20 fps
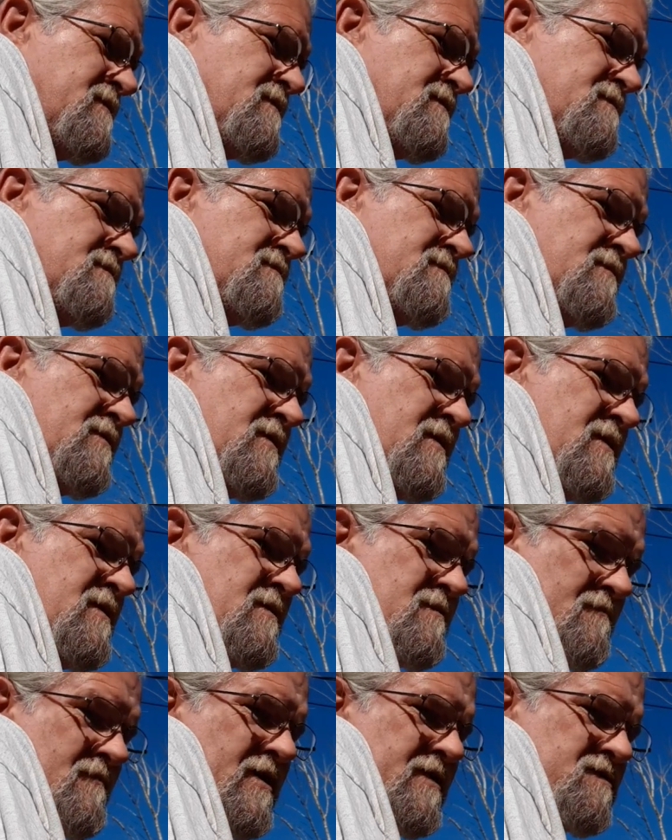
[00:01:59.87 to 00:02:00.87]
And
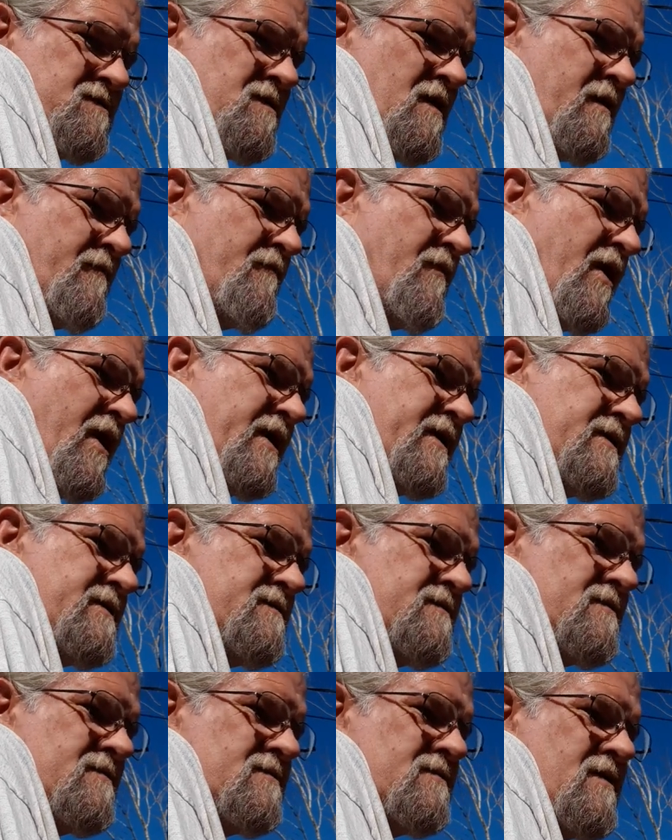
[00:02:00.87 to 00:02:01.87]
my son bought it.
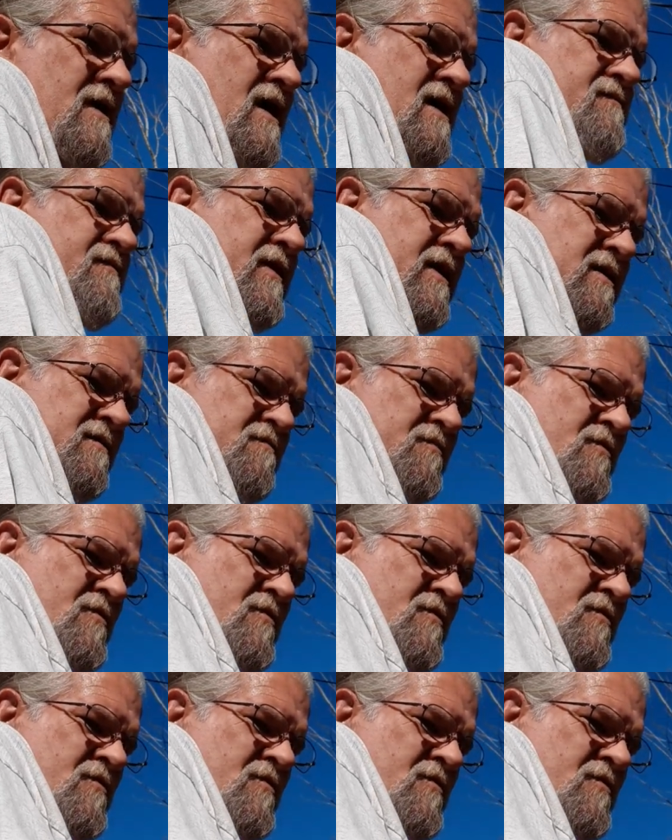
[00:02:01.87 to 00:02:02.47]
I paid